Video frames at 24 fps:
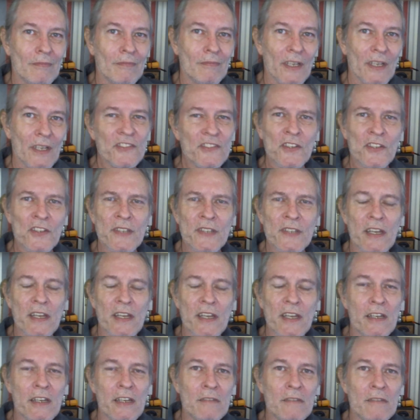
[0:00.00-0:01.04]
let's just
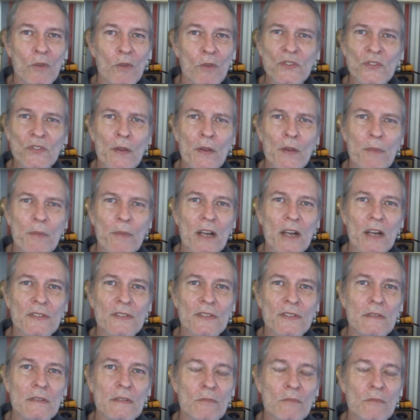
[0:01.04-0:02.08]
say most of the
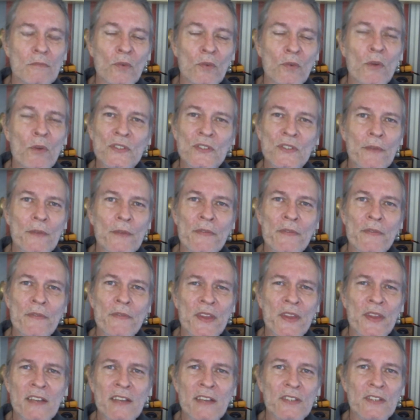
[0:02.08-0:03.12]
parts, most of the
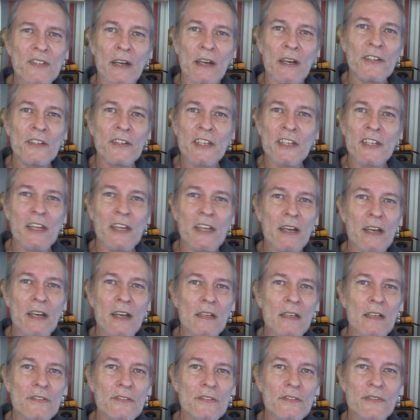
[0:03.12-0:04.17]
things are under
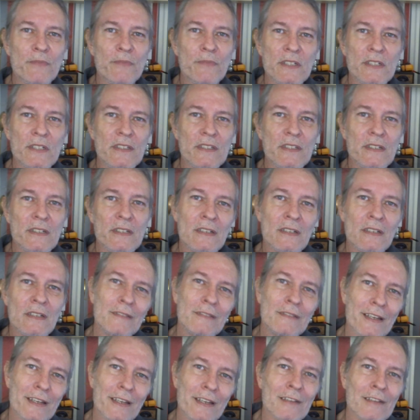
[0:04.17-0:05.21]
$10, but
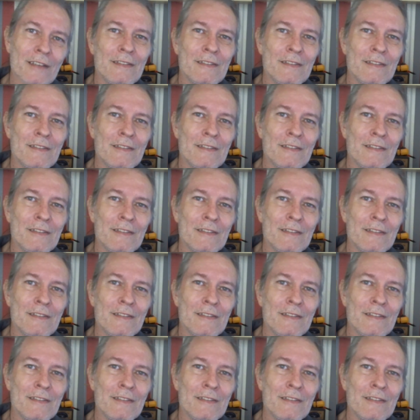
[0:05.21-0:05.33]
yeah,